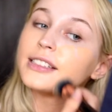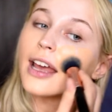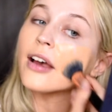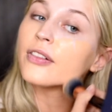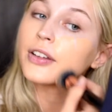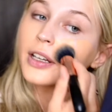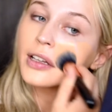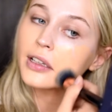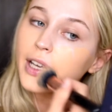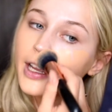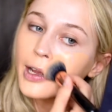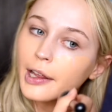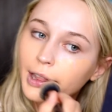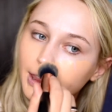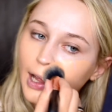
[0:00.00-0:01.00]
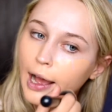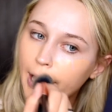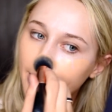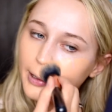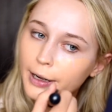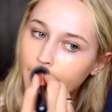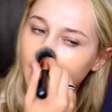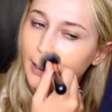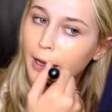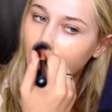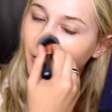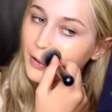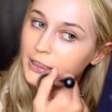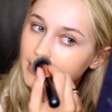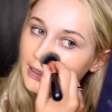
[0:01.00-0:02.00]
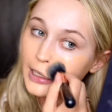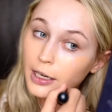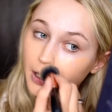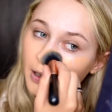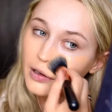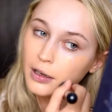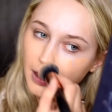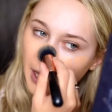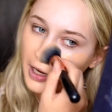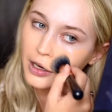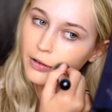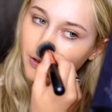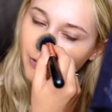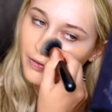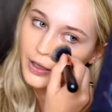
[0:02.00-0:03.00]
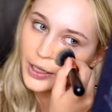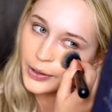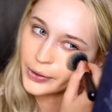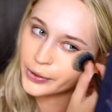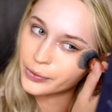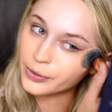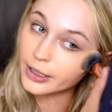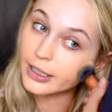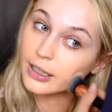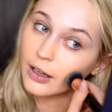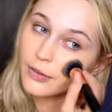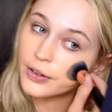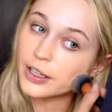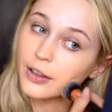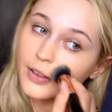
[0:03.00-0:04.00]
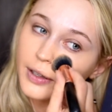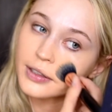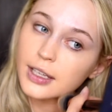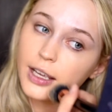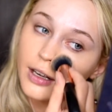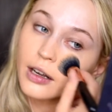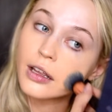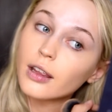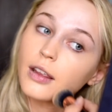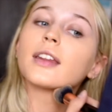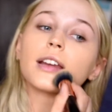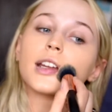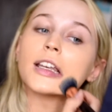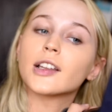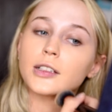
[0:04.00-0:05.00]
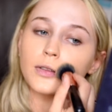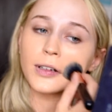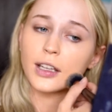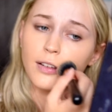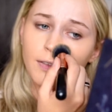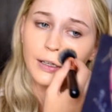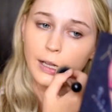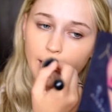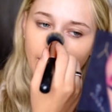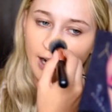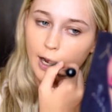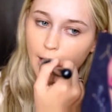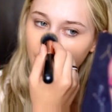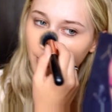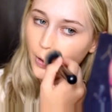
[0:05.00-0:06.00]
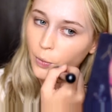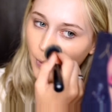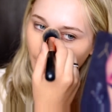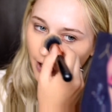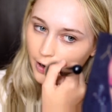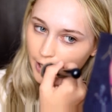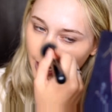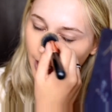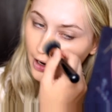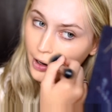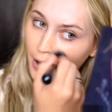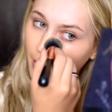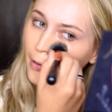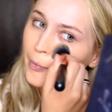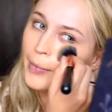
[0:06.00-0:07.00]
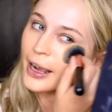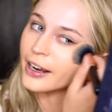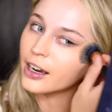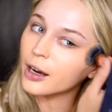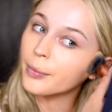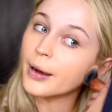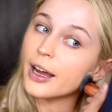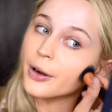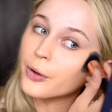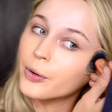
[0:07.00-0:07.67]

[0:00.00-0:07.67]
definitely light on the skin, like it feels really lovely on the skin. Like it doesn't really feel like I'm wearing makeup at